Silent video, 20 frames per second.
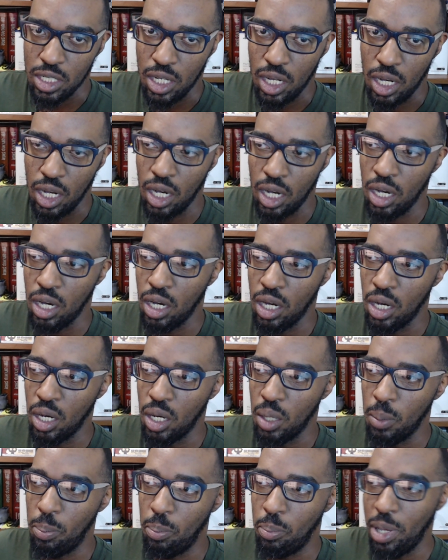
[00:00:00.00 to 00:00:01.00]
uh,
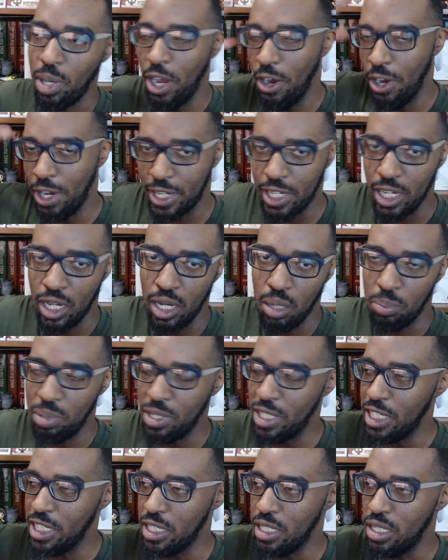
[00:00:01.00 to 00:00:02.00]
parent
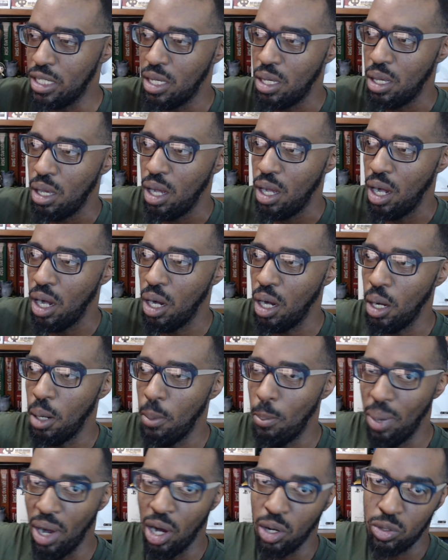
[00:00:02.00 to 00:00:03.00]
company uh,
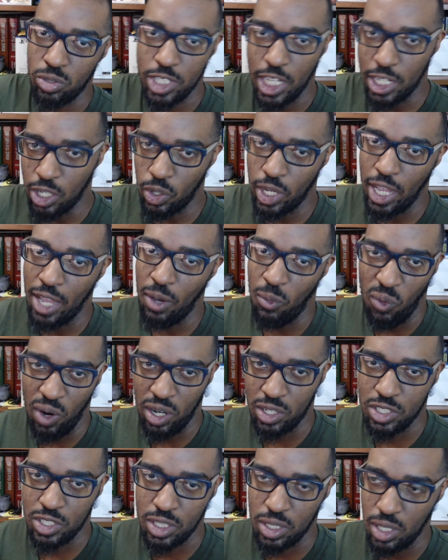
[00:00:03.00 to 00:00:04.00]
bought Tango
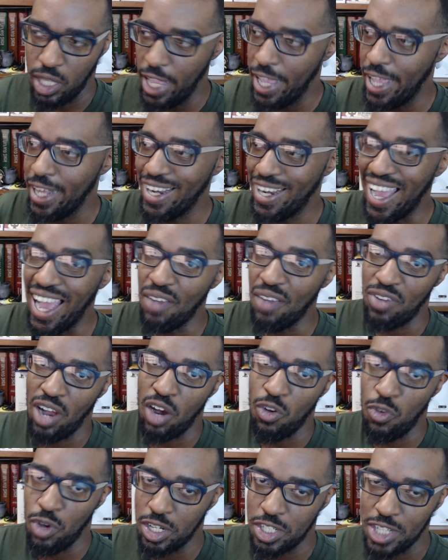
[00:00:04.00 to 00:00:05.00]
GameWorks and Hi-Fi
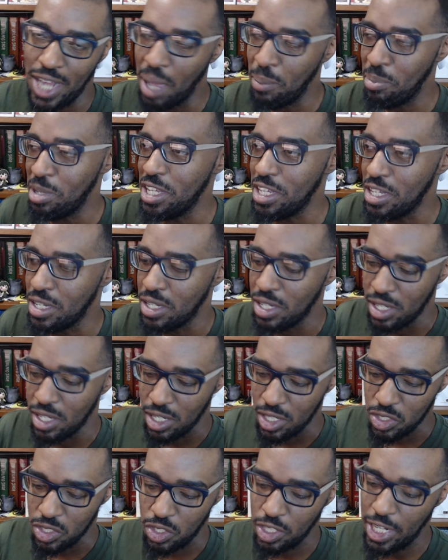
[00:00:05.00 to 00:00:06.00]
Rush IP
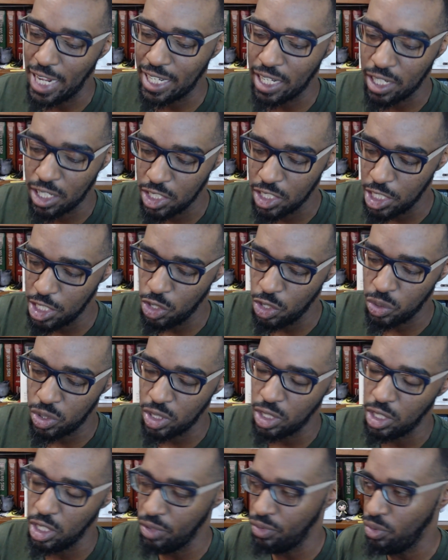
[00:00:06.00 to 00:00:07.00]
so that I can continue to
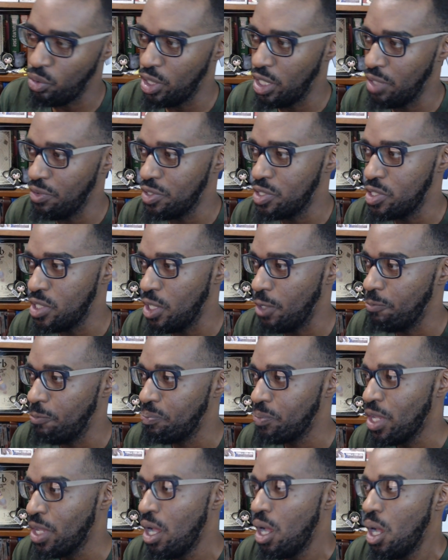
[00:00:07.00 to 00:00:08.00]
live or whatever. So,
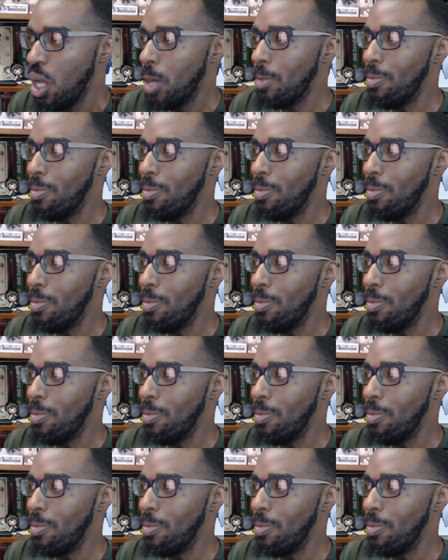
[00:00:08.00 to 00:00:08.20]
but